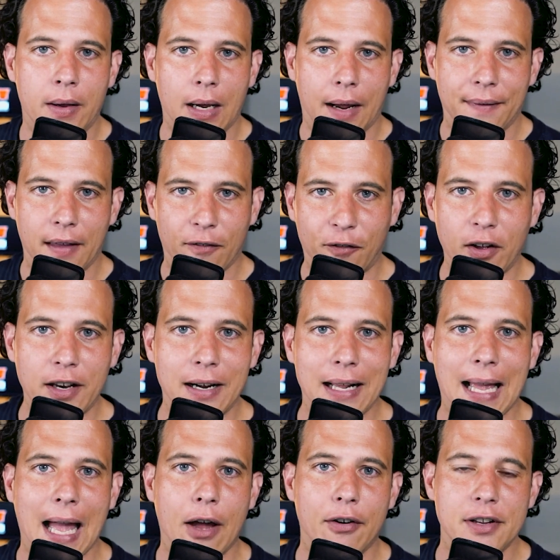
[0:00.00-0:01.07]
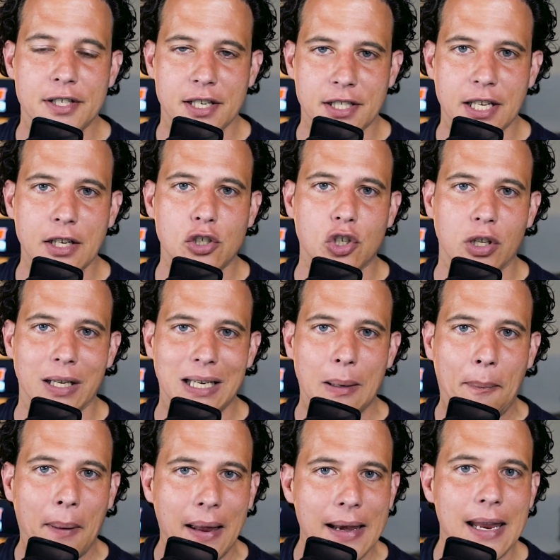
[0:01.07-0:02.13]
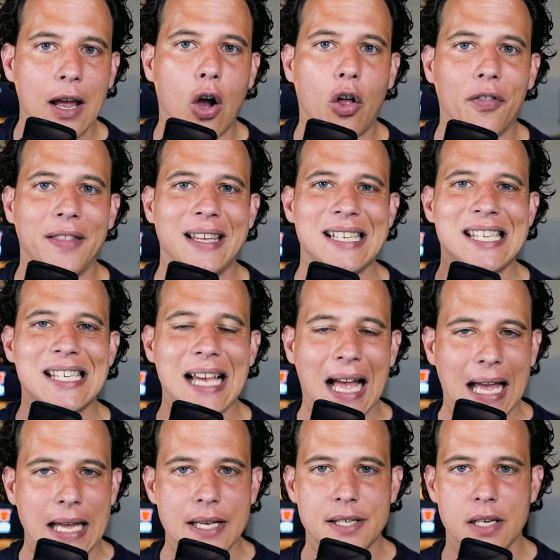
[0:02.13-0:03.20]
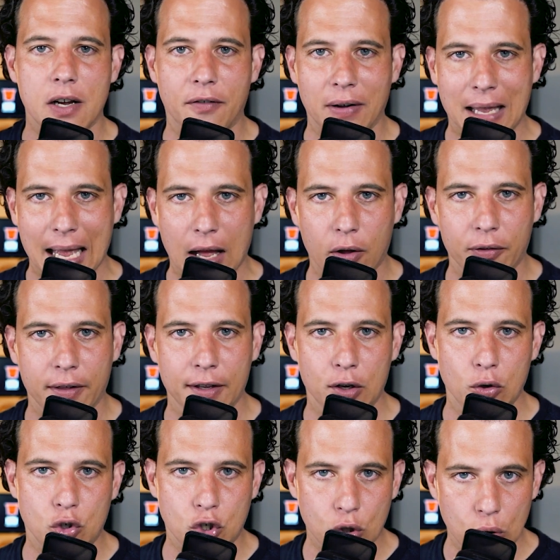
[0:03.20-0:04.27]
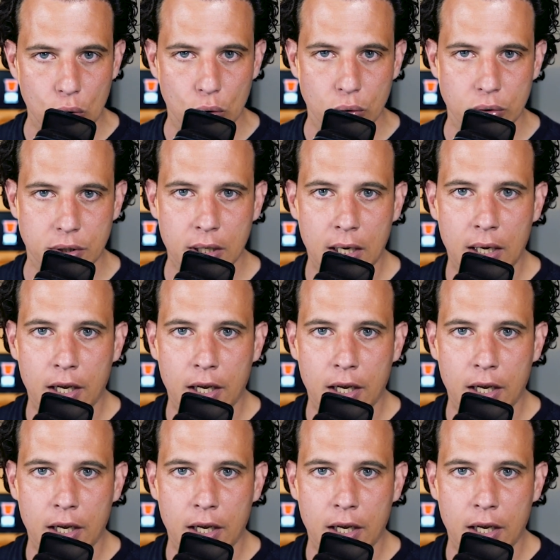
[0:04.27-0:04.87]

And the funded account is essentially, depending on the size of account that you choose,